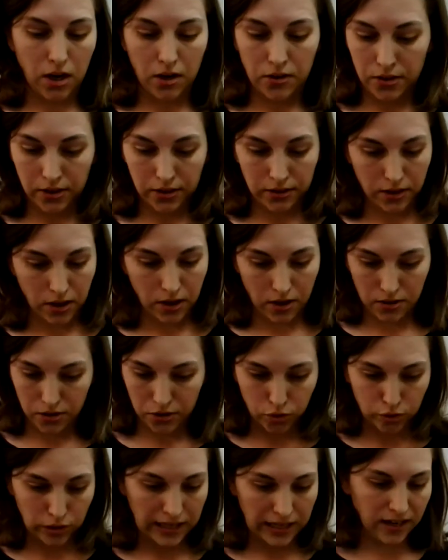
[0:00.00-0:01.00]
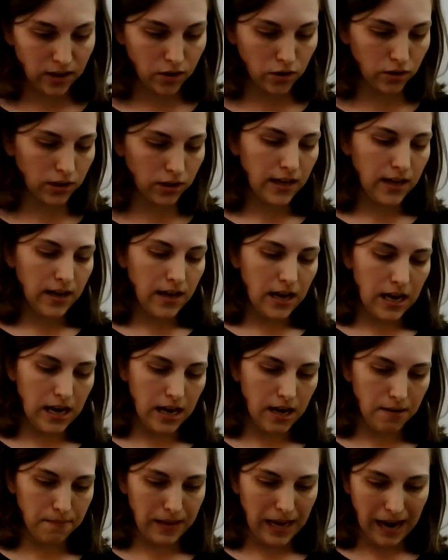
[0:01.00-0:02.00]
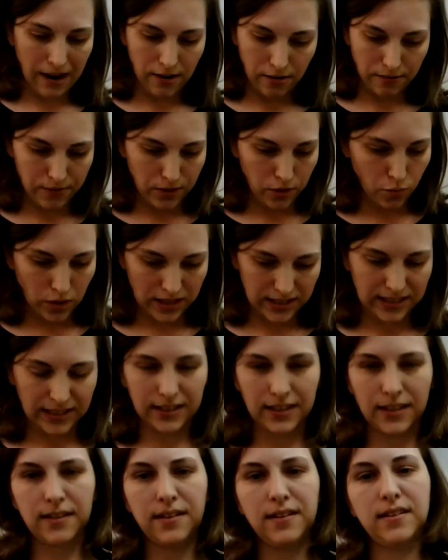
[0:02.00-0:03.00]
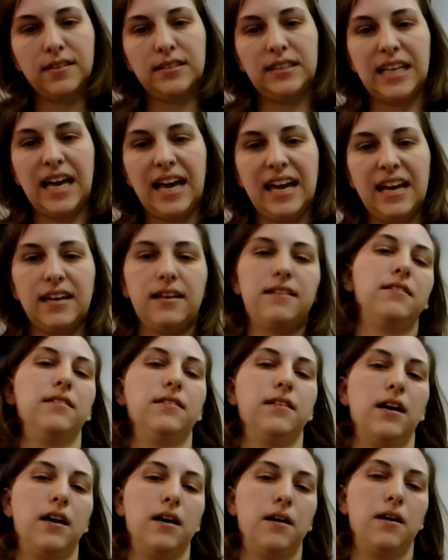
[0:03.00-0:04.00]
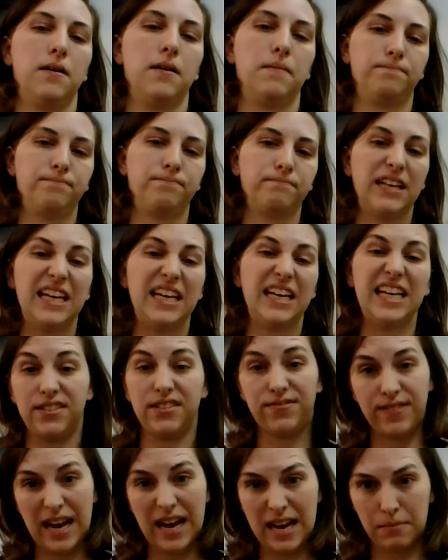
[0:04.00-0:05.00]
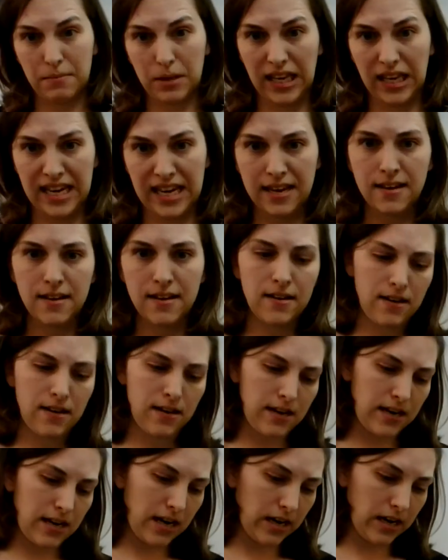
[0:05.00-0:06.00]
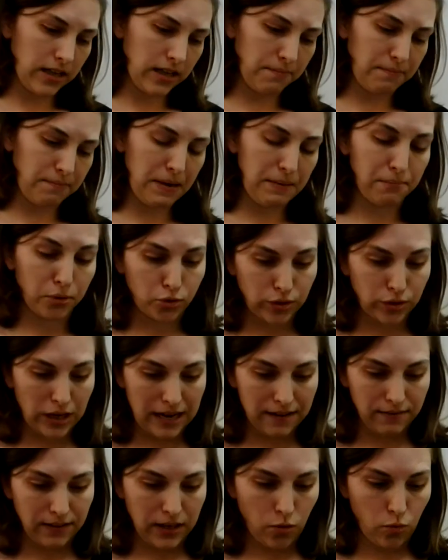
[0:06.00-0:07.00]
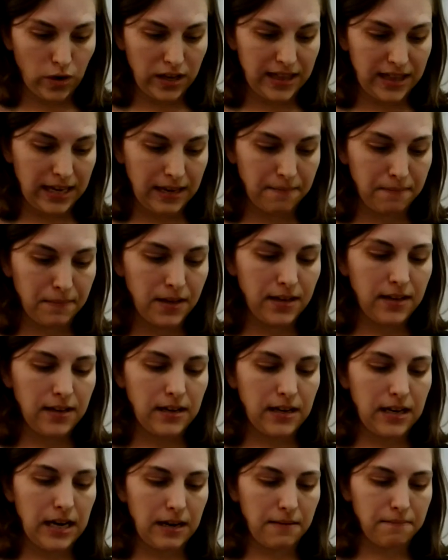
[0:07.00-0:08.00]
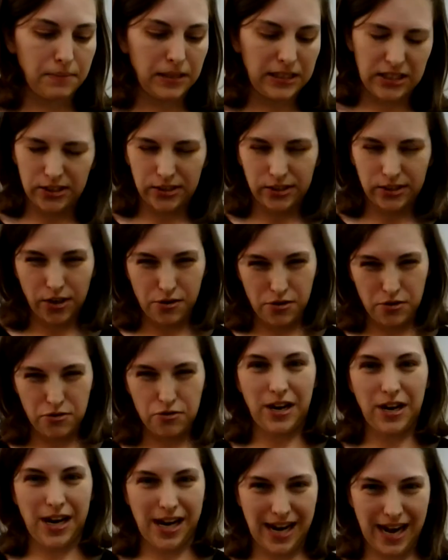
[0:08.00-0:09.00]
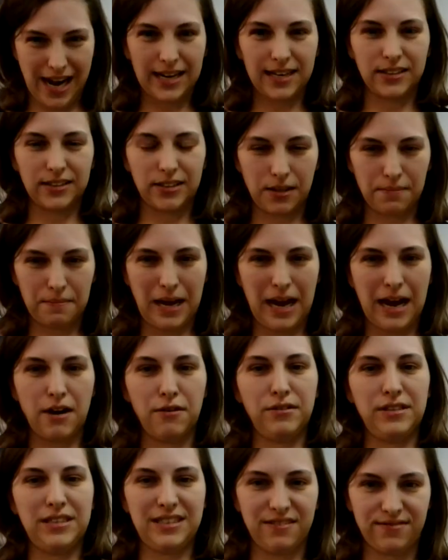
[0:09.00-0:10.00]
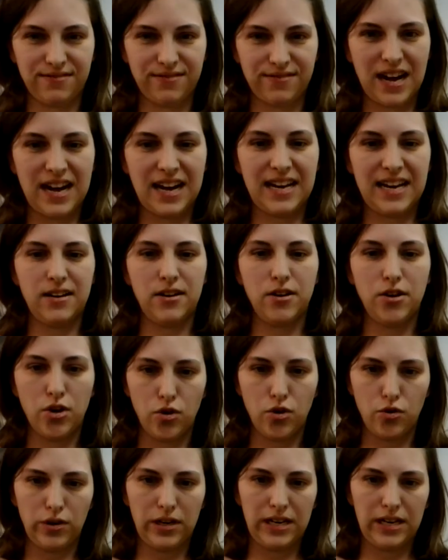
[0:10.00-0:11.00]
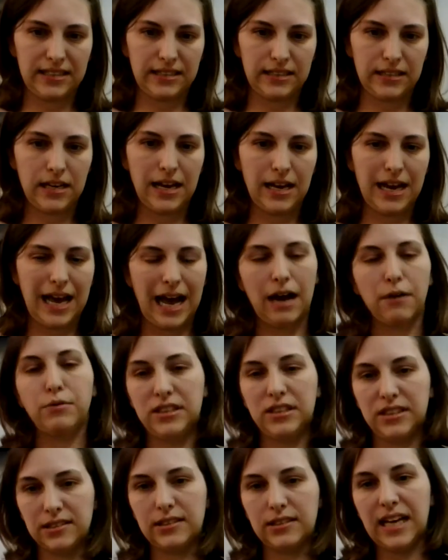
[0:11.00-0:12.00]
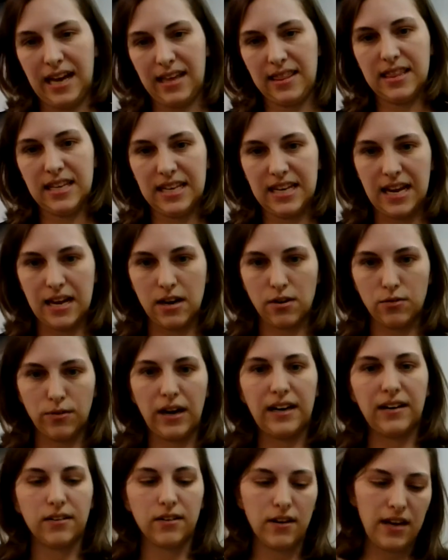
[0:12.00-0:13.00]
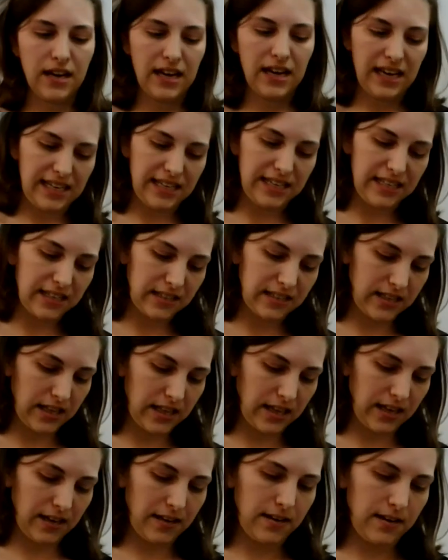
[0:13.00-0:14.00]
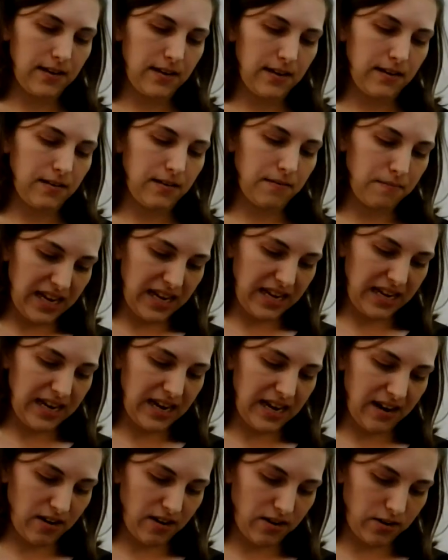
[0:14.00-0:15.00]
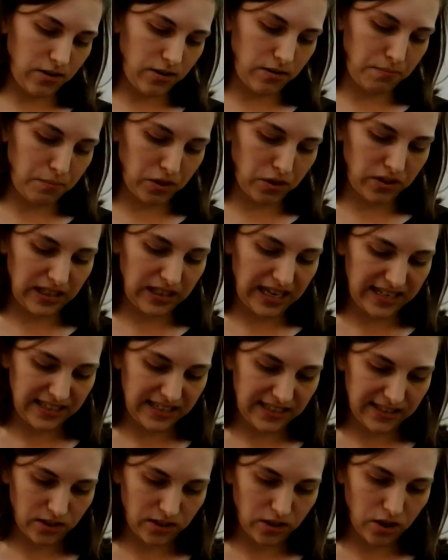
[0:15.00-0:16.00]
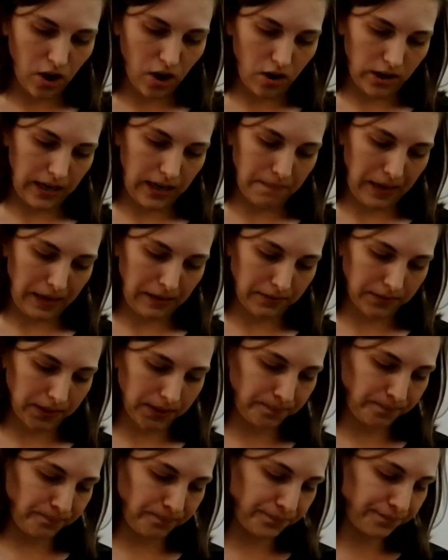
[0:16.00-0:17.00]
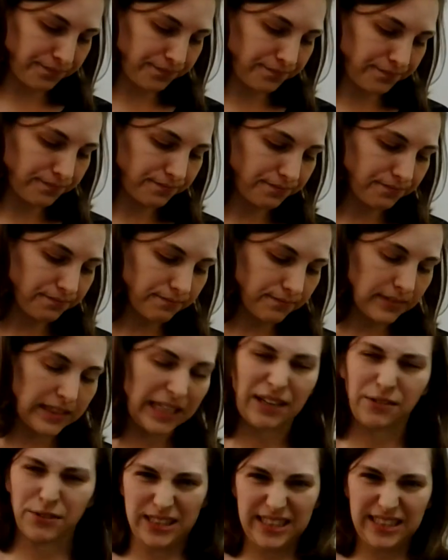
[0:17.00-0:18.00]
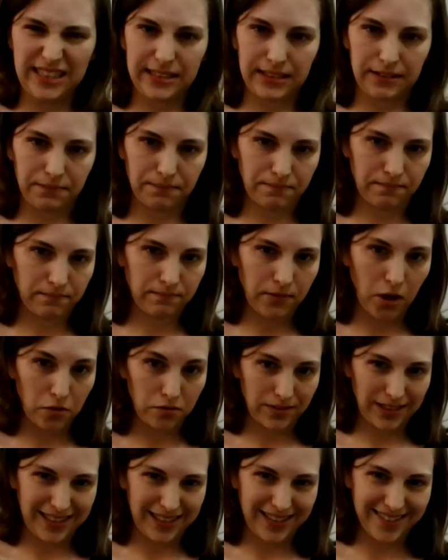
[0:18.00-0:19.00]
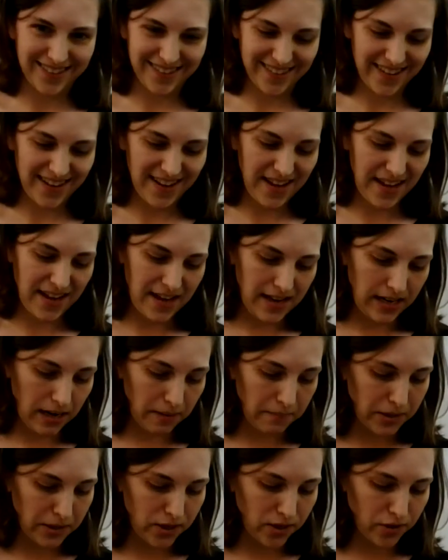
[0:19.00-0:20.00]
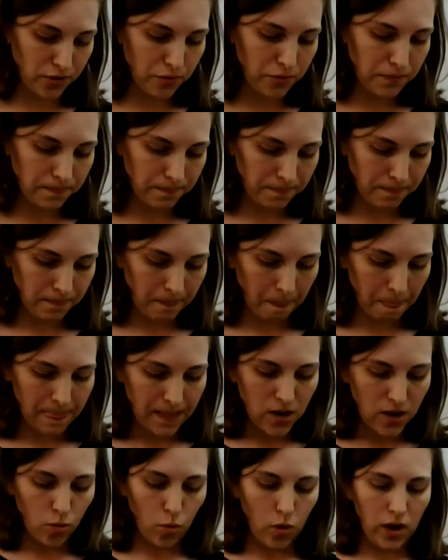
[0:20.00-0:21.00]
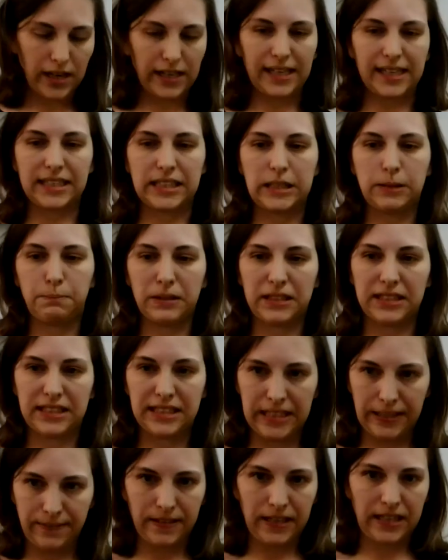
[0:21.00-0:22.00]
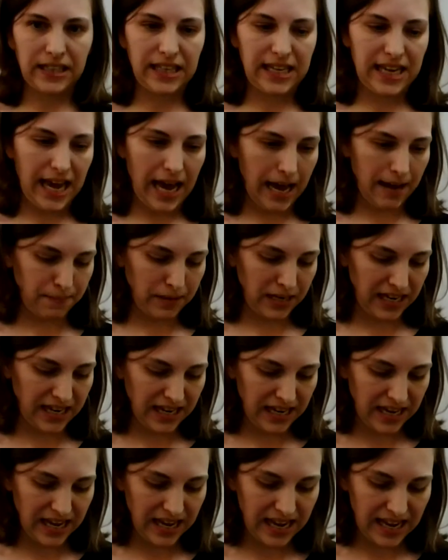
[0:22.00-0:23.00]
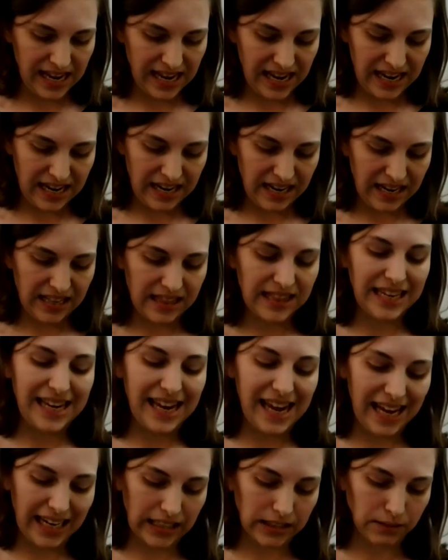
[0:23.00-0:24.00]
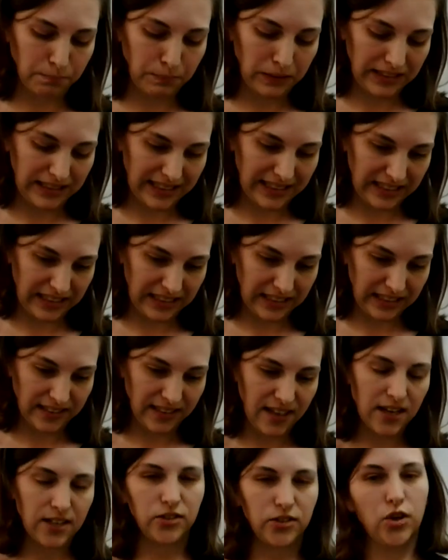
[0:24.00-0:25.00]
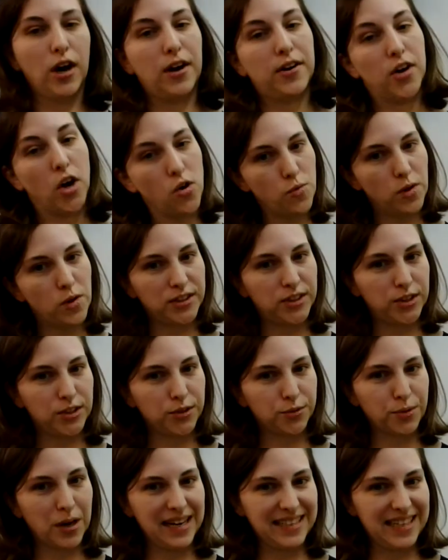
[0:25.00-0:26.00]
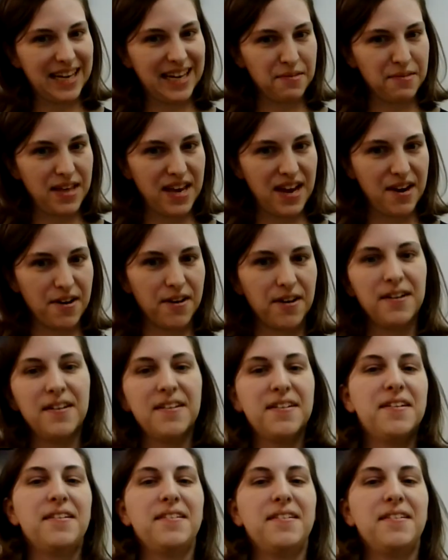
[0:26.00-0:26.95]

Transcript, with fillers: the on the trail, um, however you want to say it, um, his family, uh, the people traveling with him. Uh, but just so you can kind of somehow define who it is, I would just say the narrator. He is the, the main character, the person that it is talking about. That one's easy, hopefully. Number two, what is specifically happening in the exposition? So I don't want you to write down there